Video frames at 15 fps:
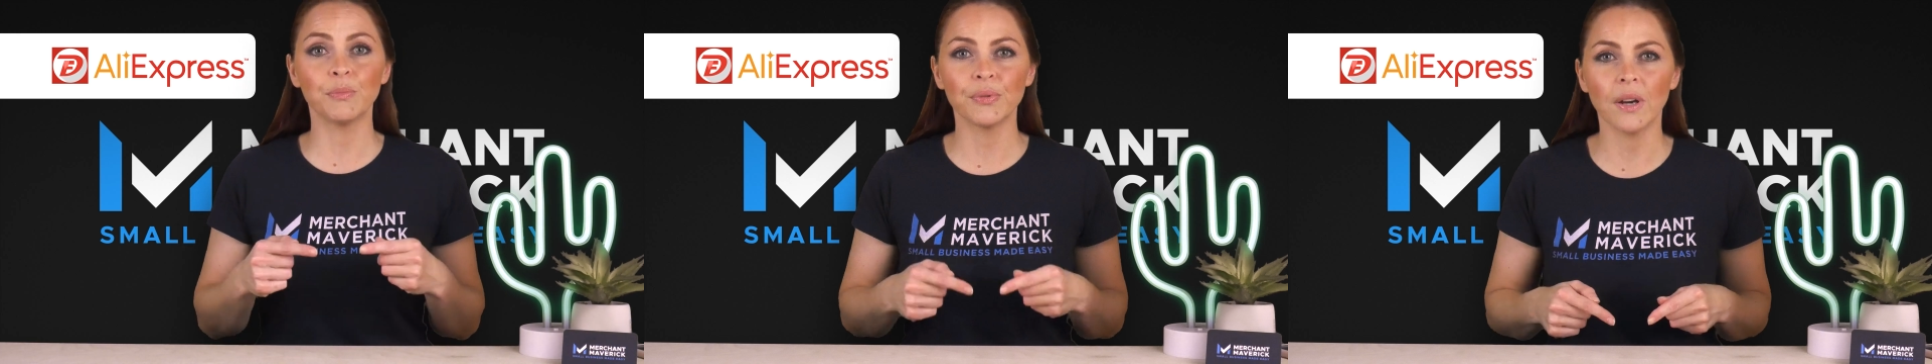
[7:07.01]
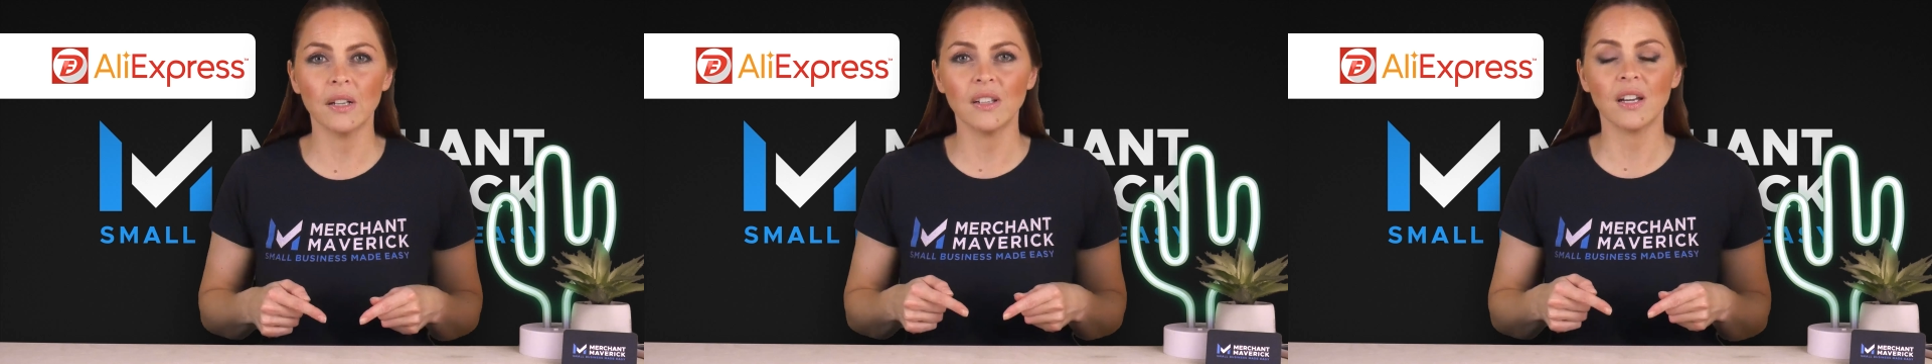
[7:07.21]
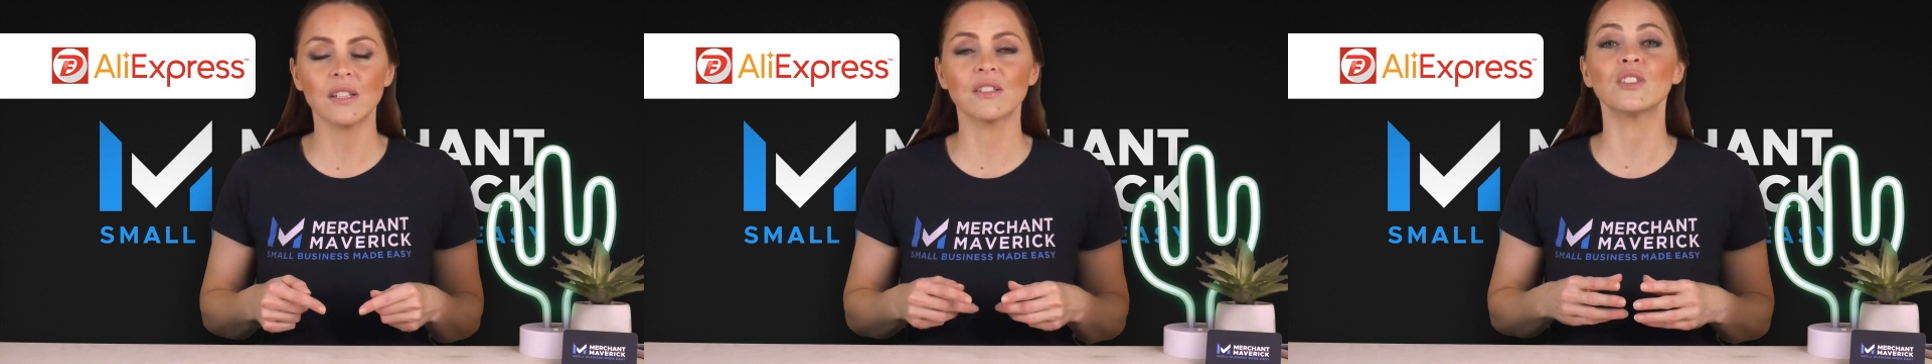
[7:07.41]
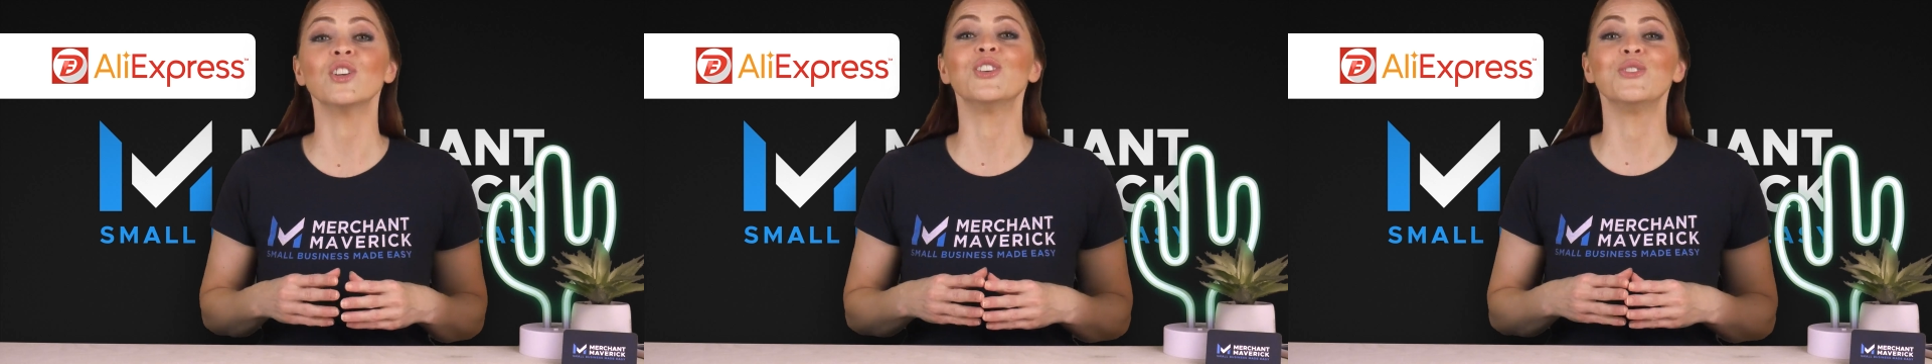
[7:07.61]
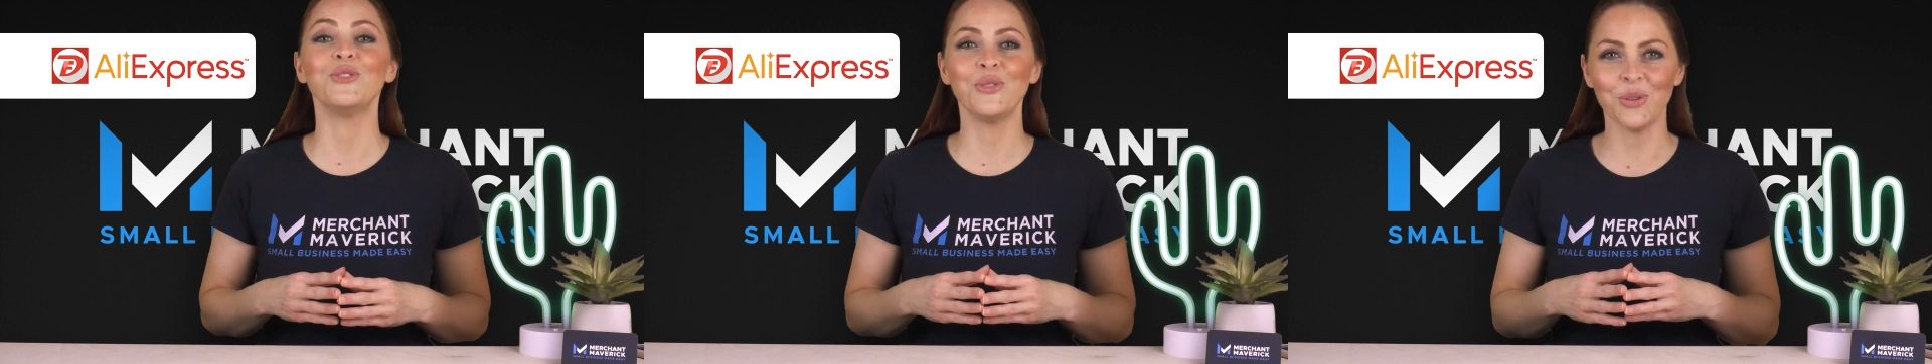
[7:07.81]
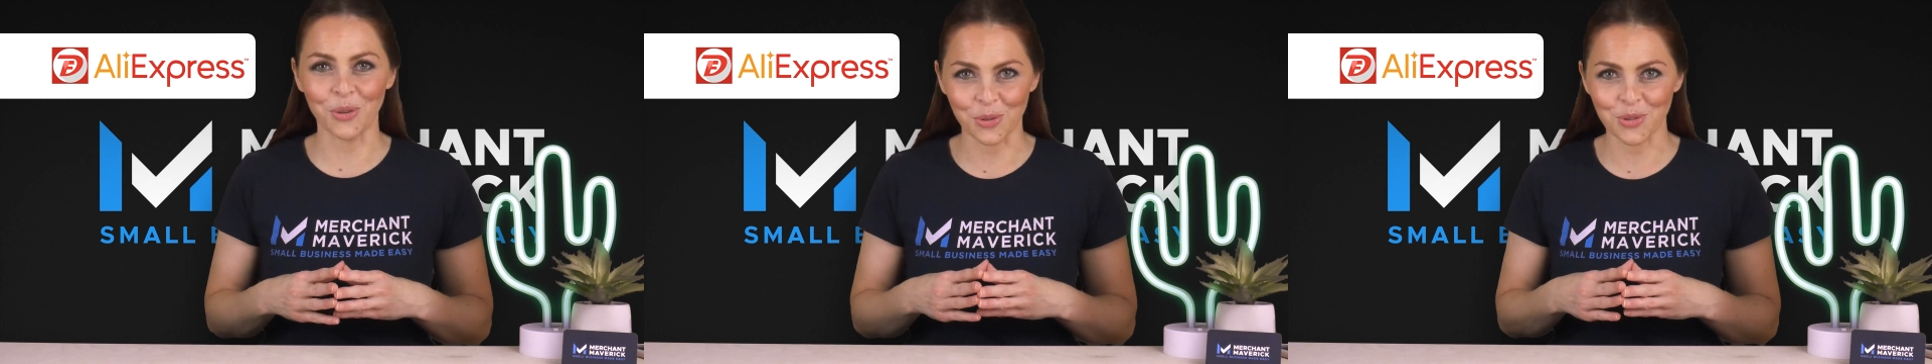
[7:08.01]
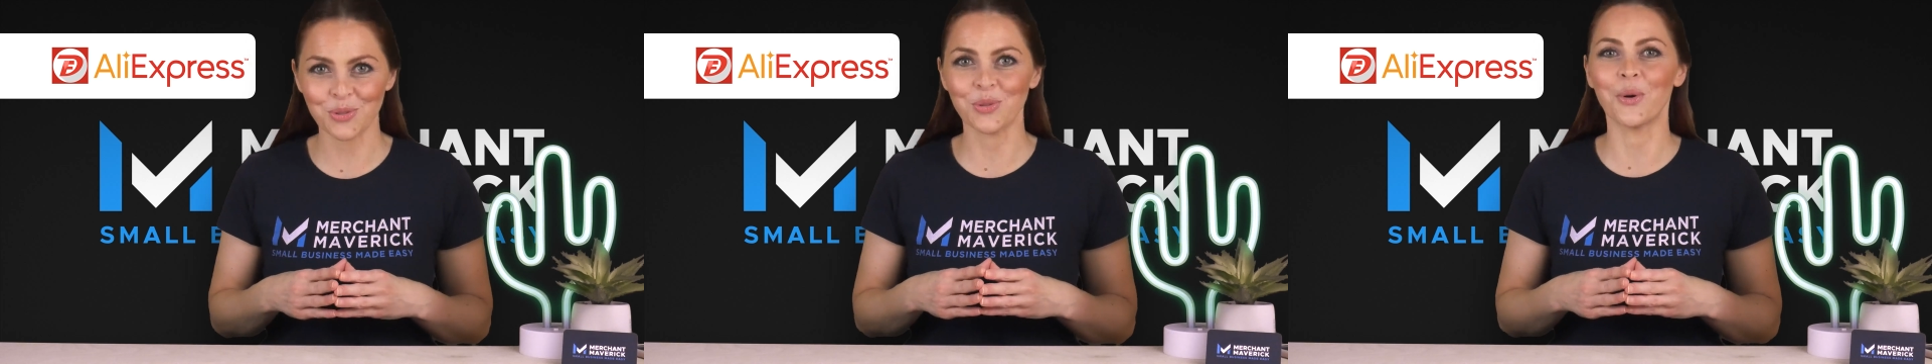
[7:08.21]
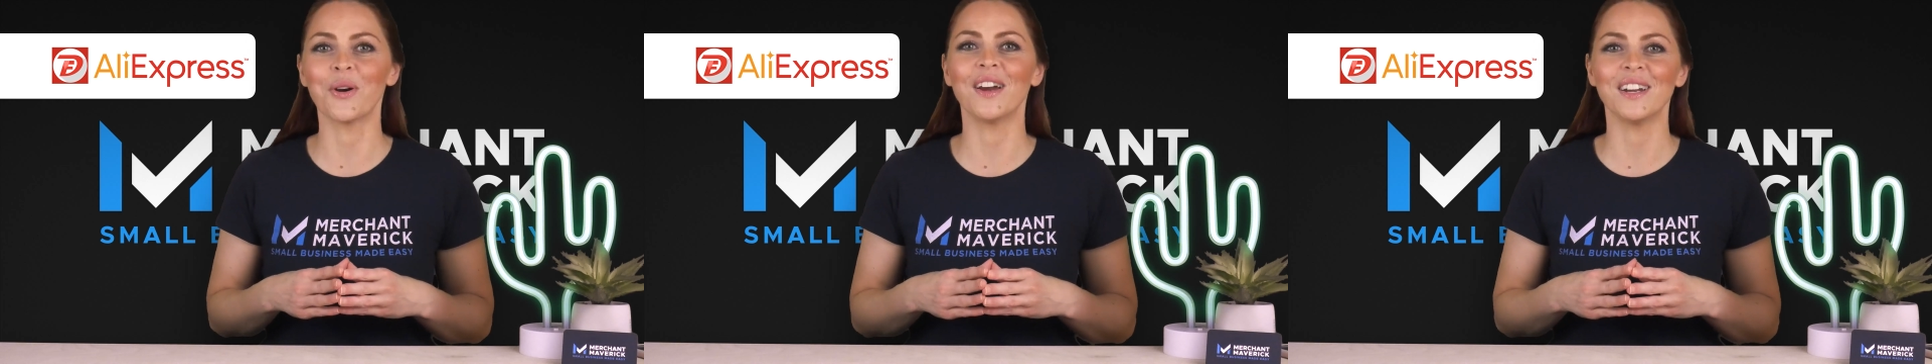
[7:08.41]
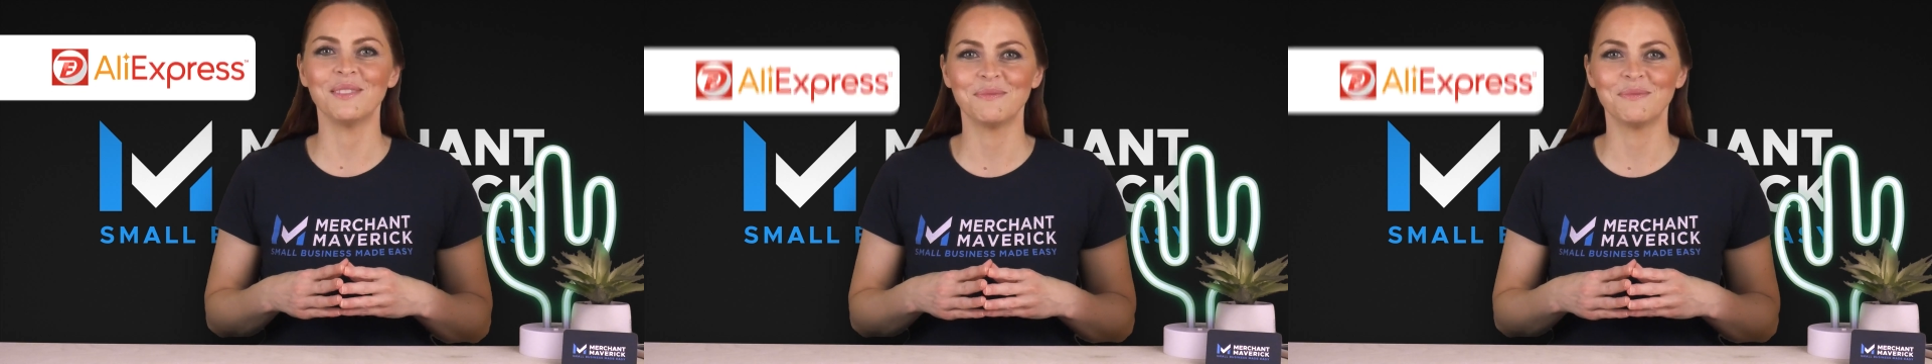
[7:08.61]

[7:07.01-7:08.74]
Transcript: products to your store.